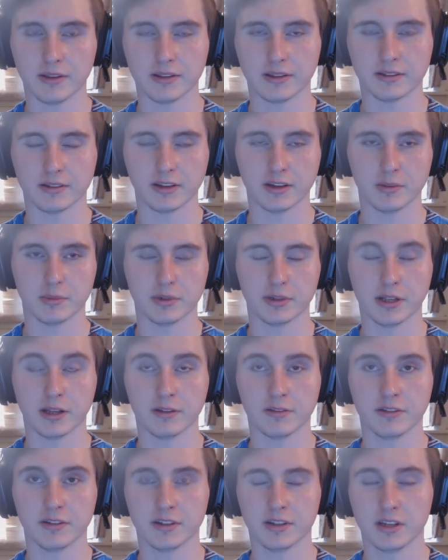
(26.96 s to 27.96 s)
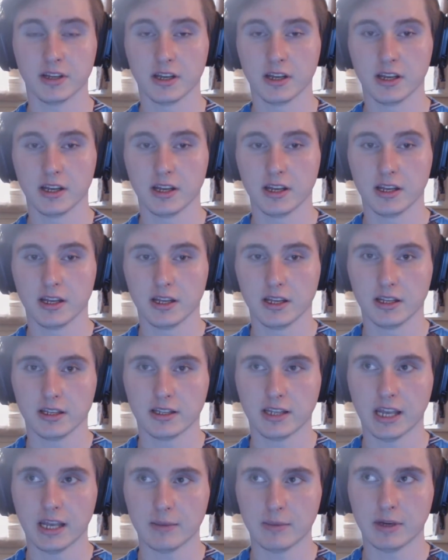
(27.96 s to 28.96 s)
I think that's how you pronounce it,
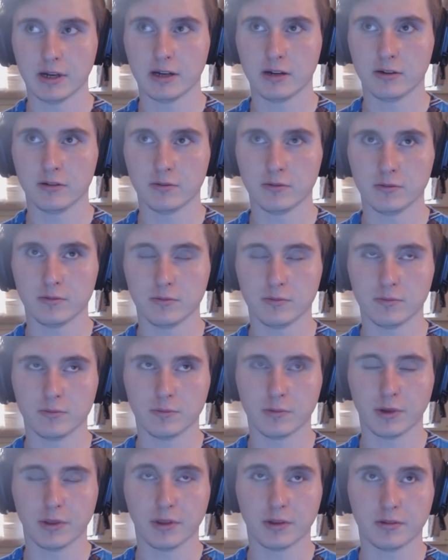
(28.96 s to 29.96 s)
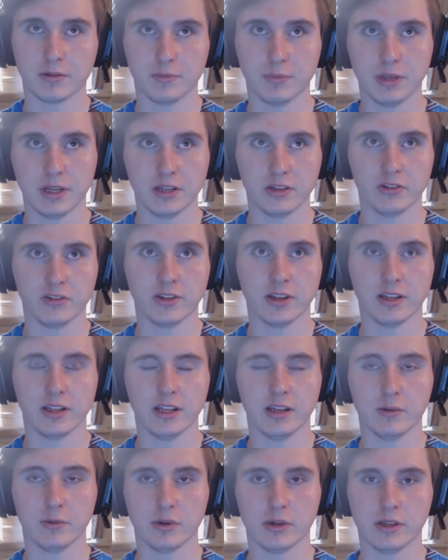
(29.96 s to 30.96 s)
came out with a speech saying
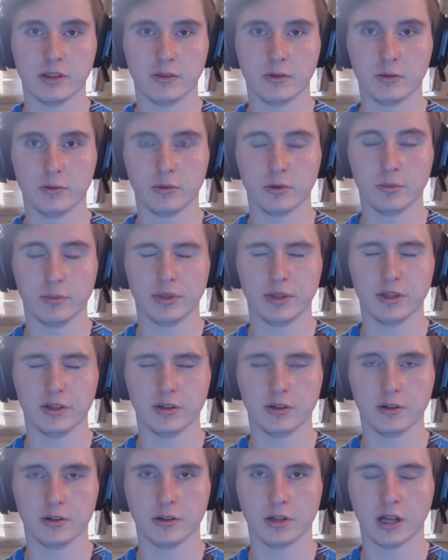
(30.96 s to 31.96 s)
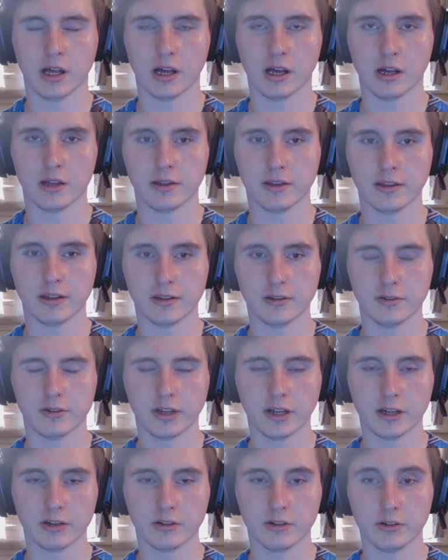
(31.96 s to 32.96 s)
he wanted to repeal the
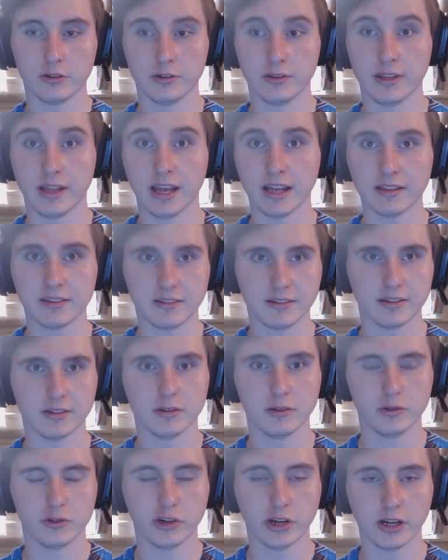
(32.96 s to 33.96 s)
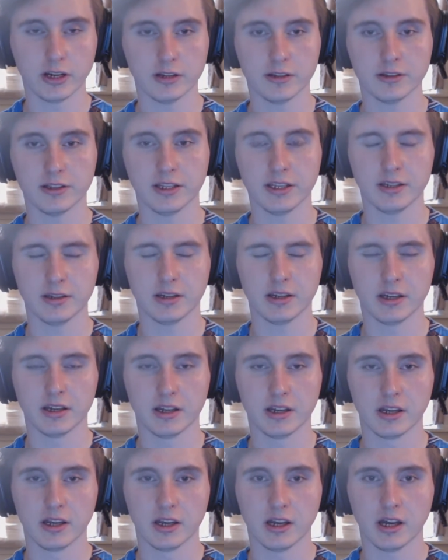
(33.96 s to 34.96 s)
net neutrality
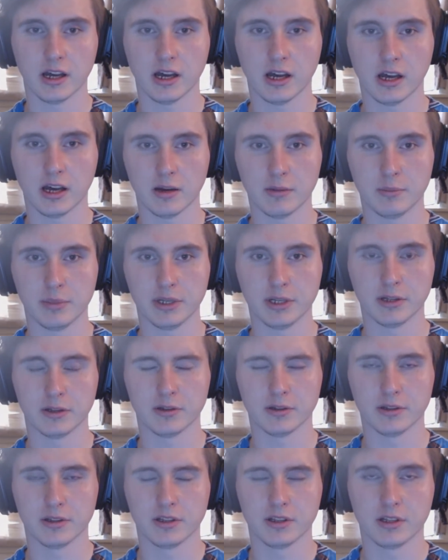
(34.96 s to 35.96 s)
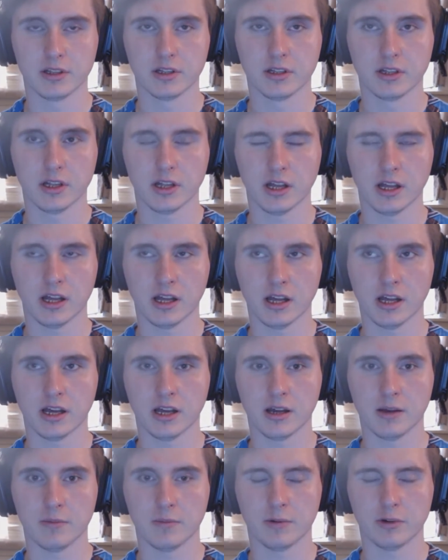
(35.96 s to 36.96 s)
bill,
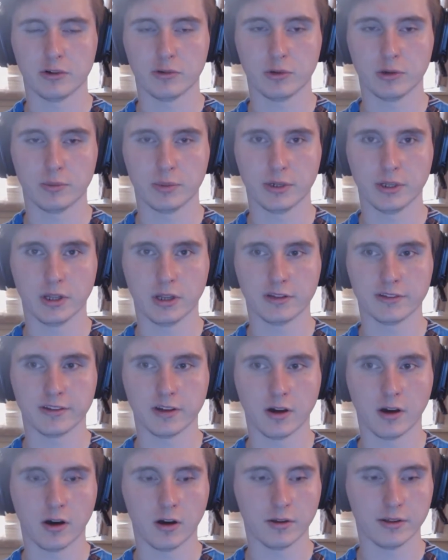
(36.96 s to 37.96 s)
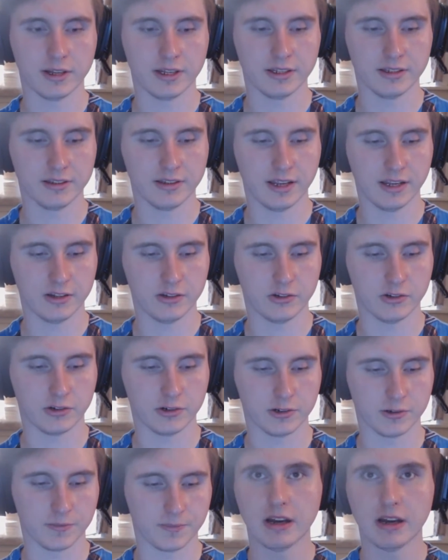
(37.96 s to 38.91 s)
which would put us all in danger.